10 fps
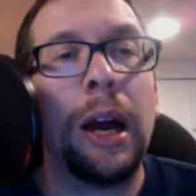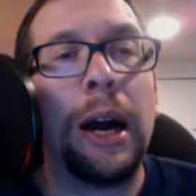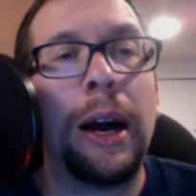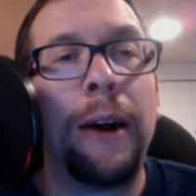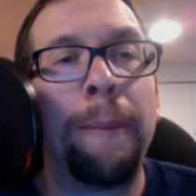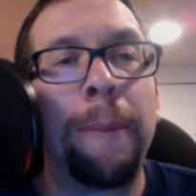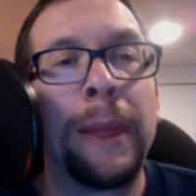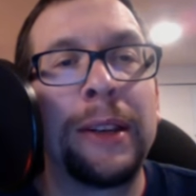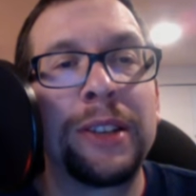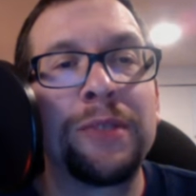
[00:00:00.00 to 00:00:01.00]
Um,
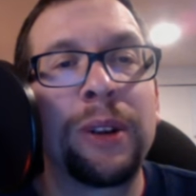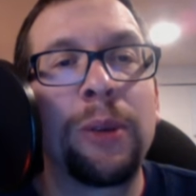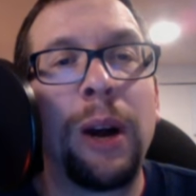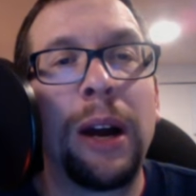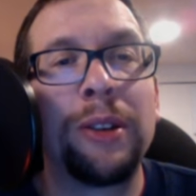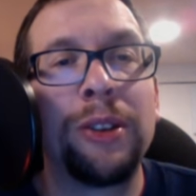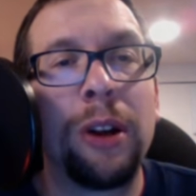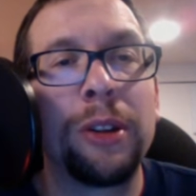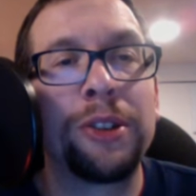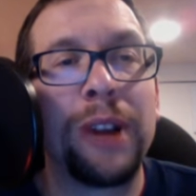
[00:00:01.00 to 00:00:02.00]
it doesn't require
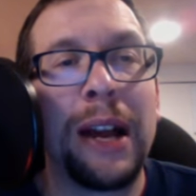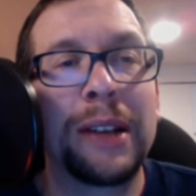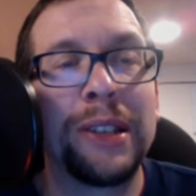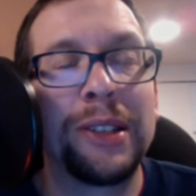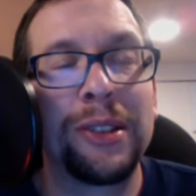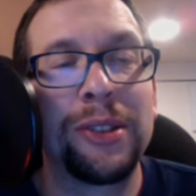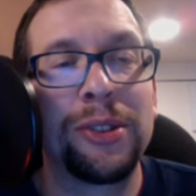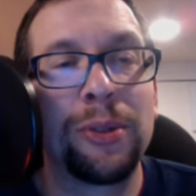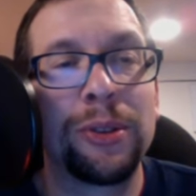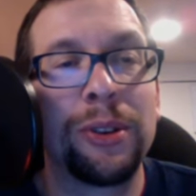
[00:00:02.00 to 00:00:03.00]
knowledge or access to the
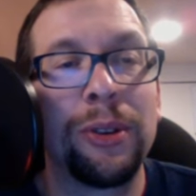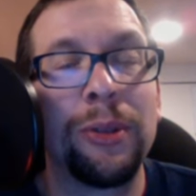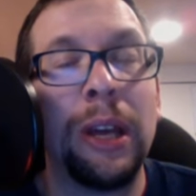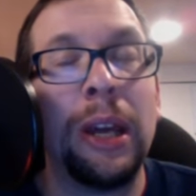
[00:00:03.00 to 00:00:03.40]
source code.